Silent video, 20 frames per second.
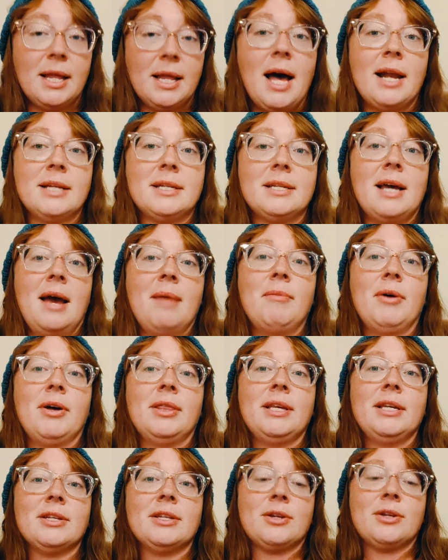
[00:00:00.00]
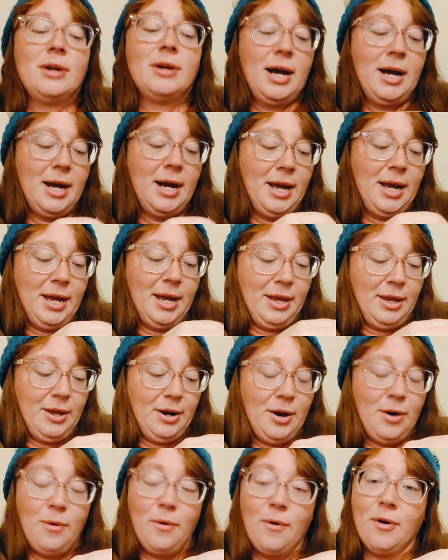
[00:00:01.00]
a lot of time on these,
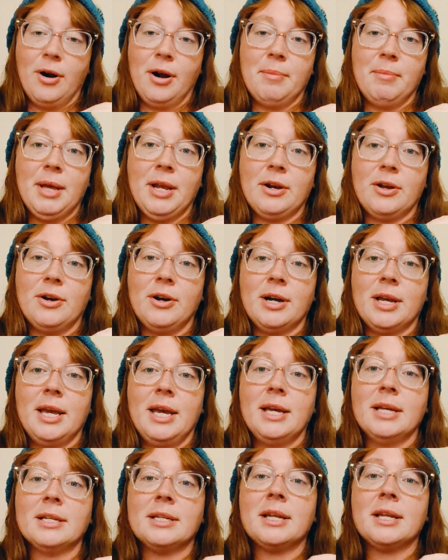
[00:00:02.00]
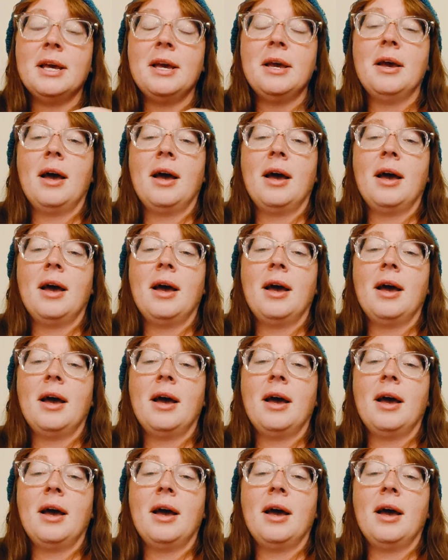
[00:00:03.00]
ornament cookies